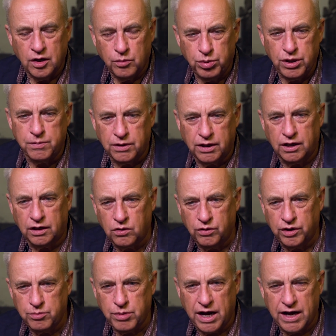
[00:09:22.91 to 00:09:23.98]
People are
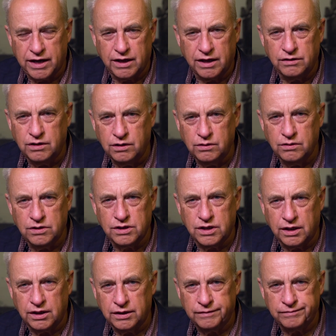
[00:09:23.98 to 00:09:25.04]
going back
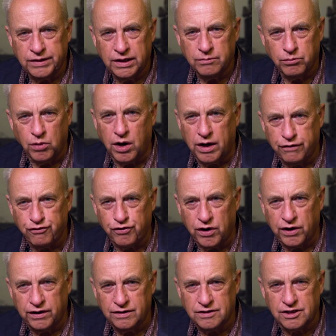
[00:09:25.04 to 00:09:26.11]
and
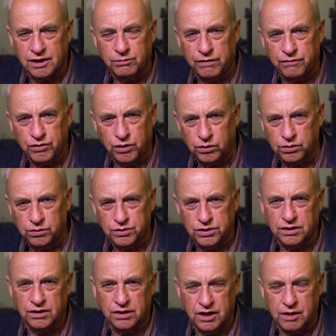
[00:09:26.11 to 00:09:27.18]
modifying some of
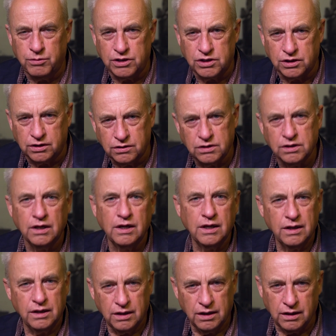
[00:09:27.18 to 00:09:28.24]
those images
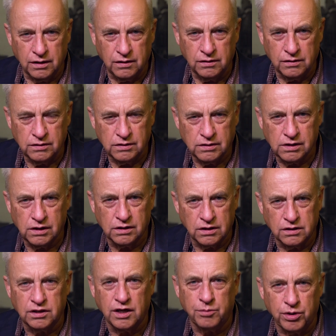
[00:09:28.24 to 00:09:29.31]
in a
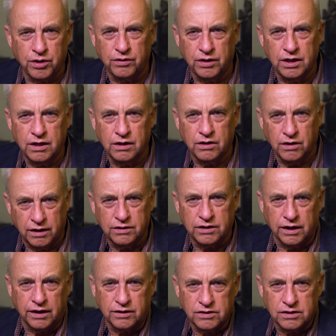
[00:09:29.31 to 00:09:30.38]
contemporary
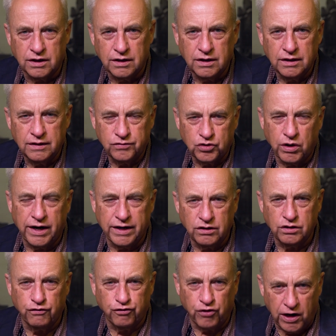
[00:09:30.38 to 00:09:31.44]
context, trying
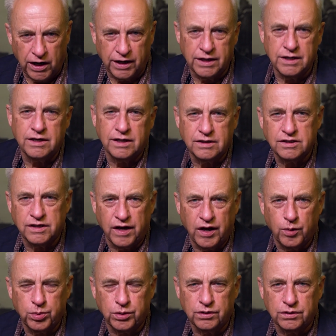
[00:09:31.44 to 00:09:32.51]
to find
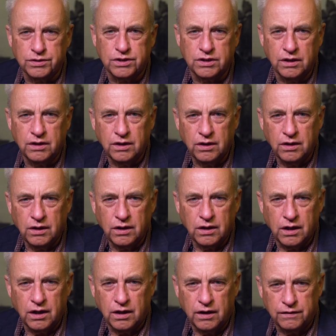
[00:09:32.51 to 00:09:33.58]
examples
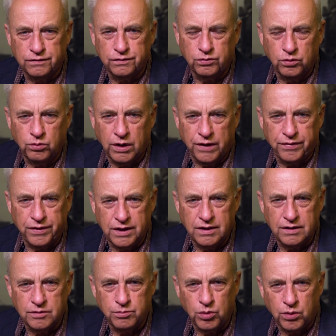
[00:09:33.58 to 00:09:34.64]
of what
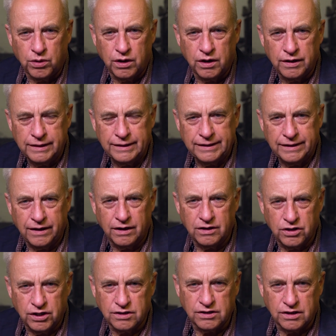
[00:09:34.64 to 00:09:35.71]
these more
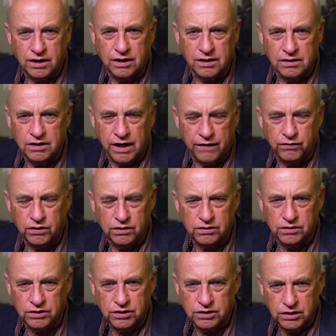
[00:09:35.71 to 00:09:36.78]
artistic
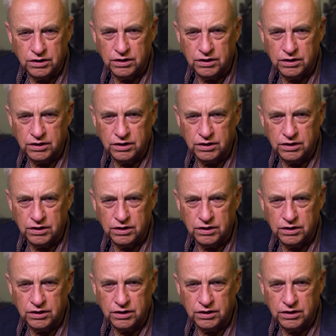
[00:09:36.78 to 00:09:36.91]
endeavors